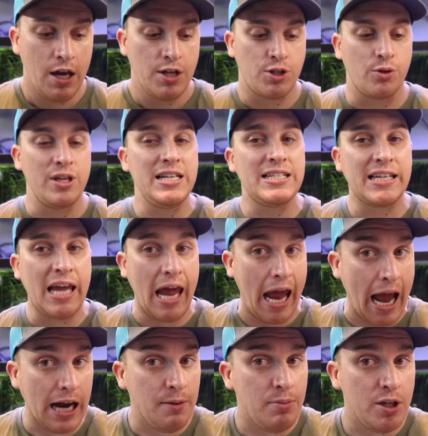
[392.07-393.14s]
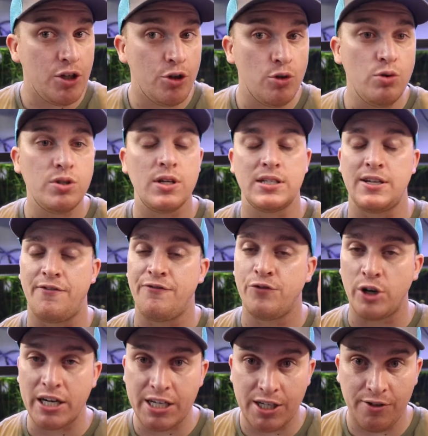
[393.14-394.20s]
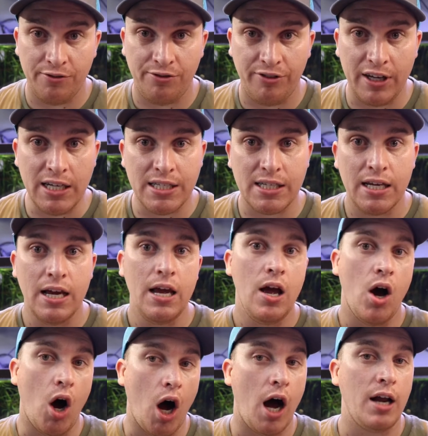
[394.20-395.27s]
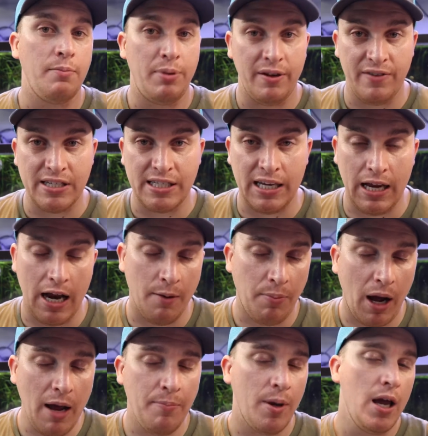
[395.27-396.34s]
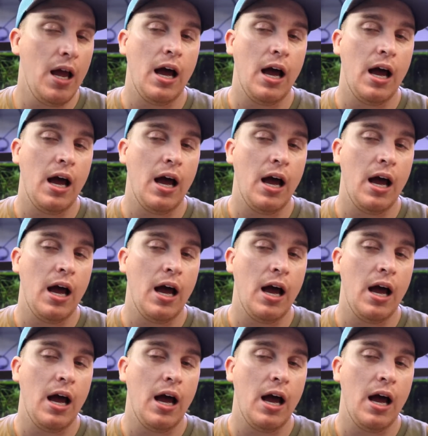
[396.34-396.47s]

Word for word: So these can be used as a friction fit on PVC air pipe.